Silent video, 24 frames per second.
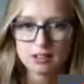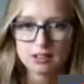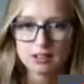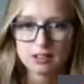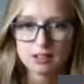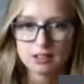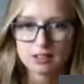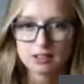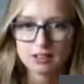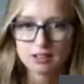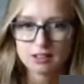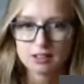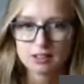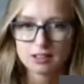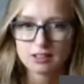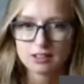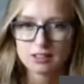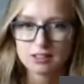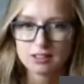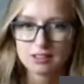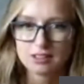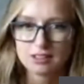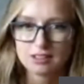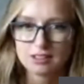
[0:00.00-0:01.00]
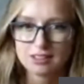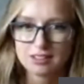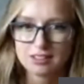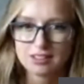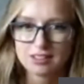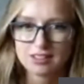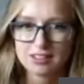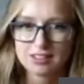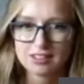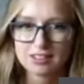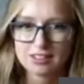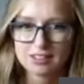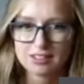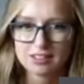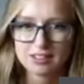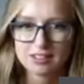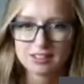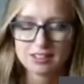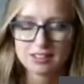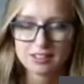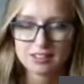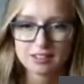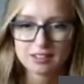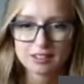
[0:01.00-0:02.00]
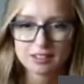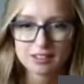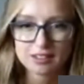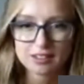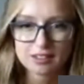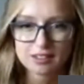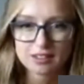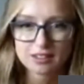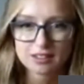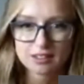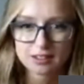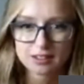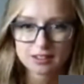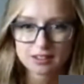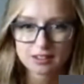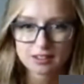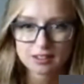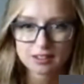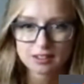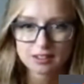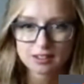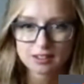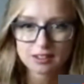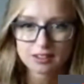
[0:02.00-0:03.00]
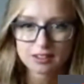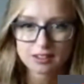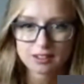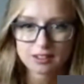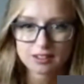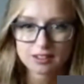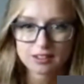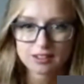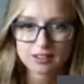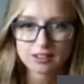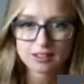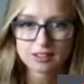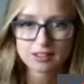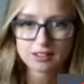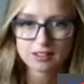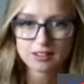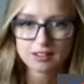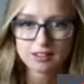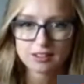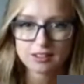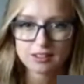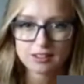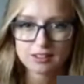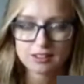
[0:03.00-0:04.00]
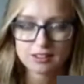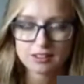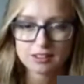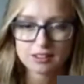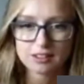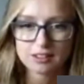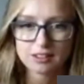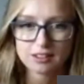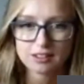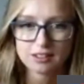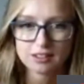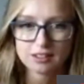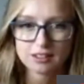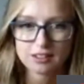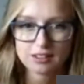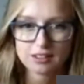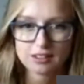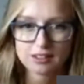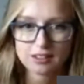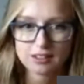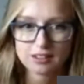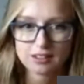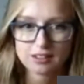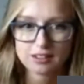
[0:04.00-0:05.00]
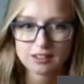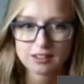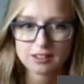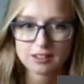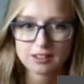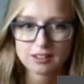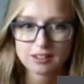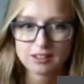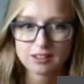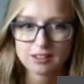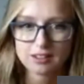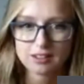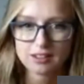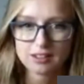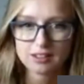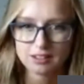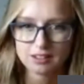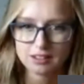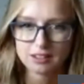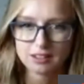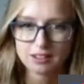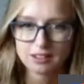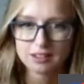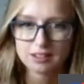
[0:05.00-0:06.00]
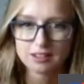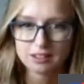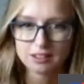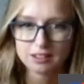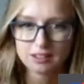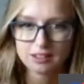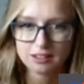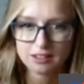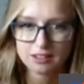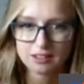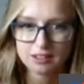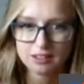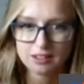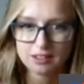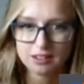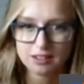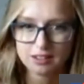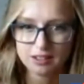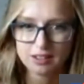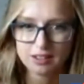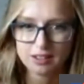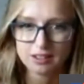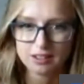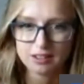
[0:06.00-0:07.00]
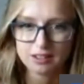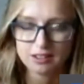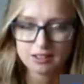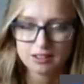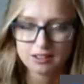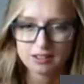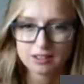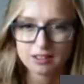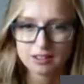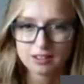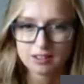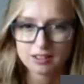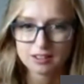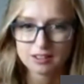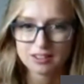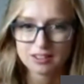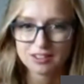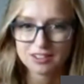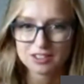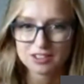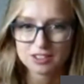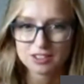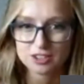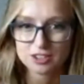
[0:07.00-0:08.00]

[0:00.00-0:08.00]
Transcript: The person shown says nothing.